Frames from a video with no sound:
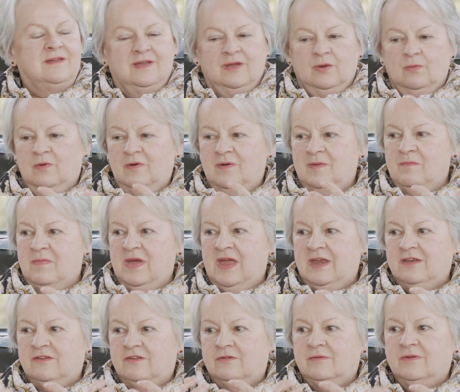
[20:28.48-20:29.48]
We're
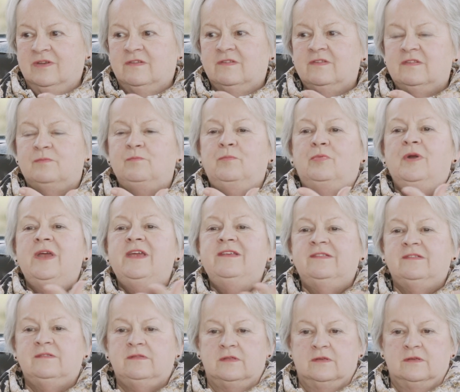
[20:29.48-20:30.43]
made to express